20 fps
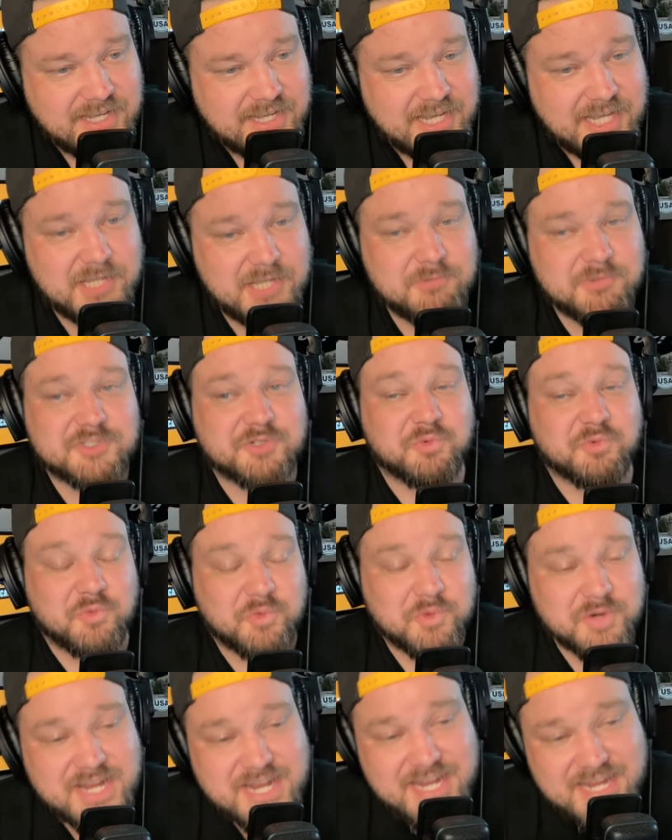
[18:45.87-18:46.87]
he was
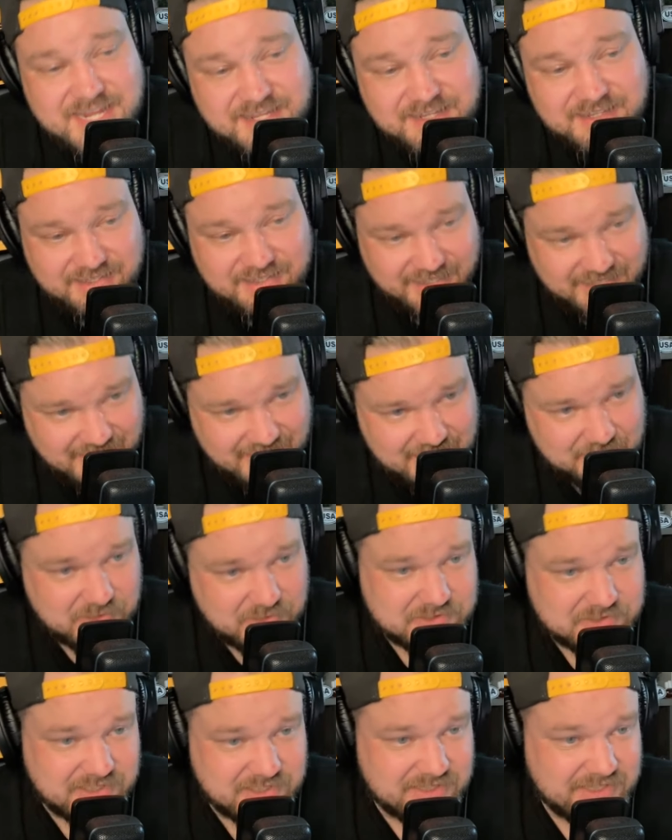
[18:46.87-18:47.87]
really
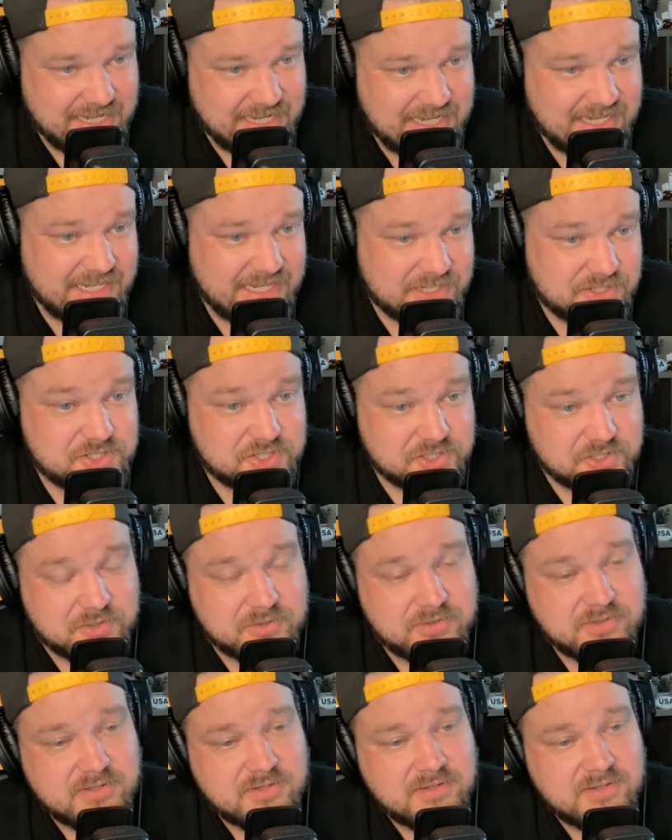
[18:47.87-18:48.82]
able to lean into